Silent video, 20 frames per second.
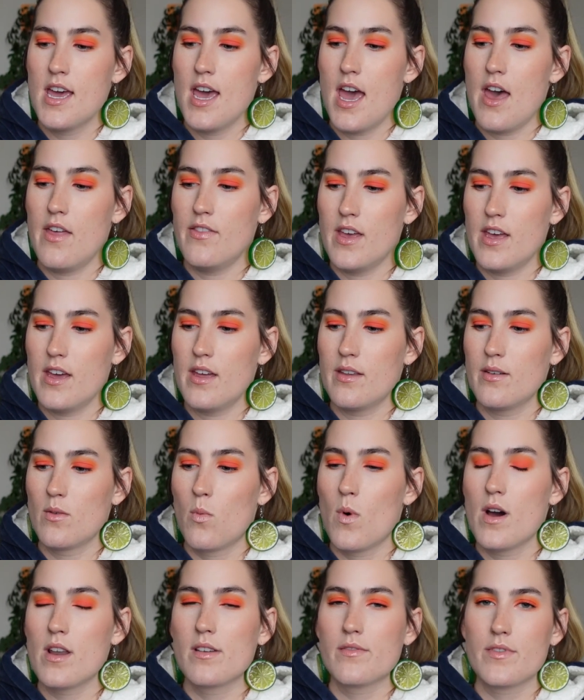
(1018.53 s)
And then
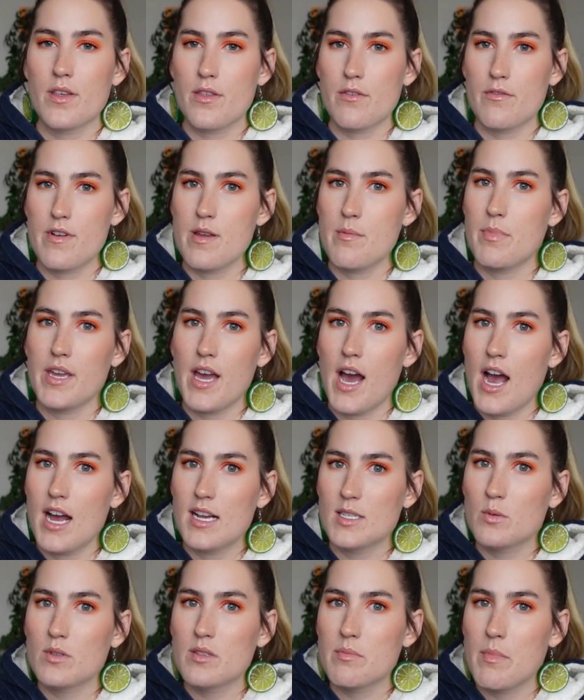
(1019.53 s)
one of the three P
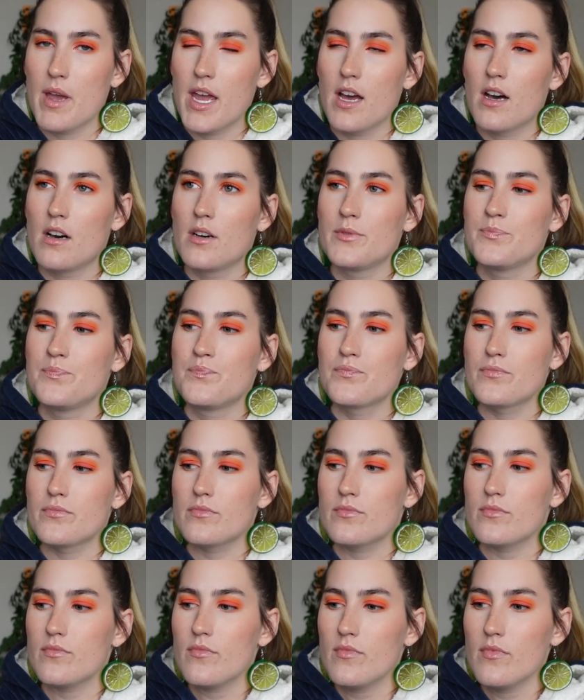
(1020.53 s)
Is was male.
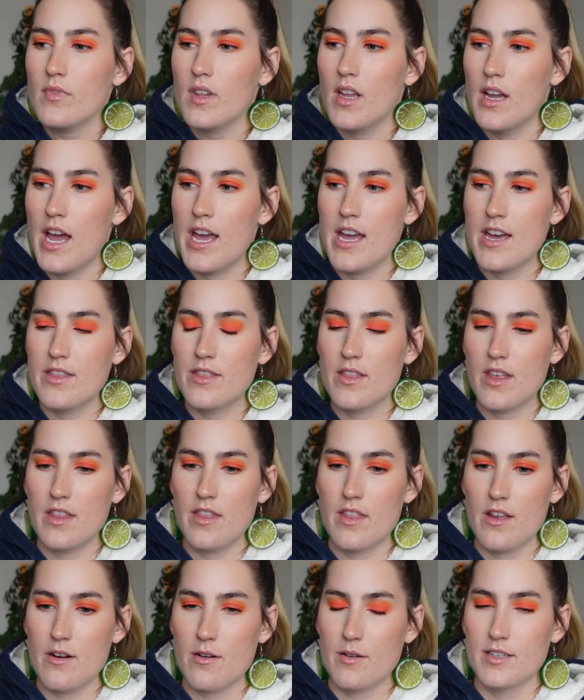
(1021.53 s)
And
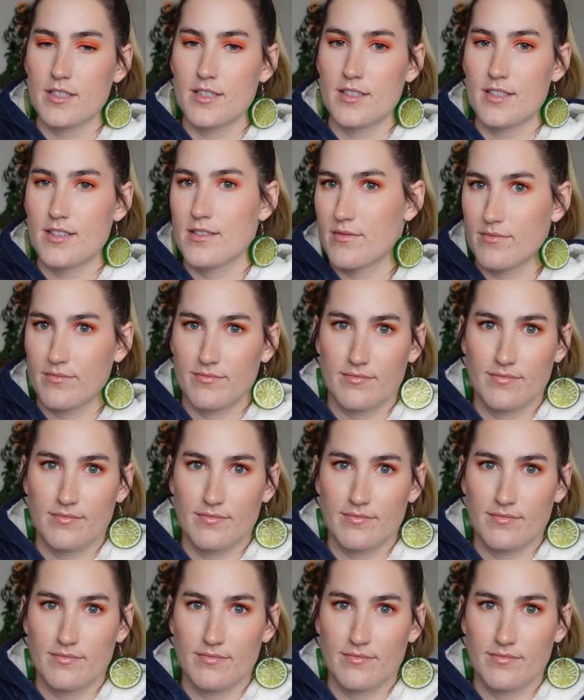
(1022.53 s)
then there was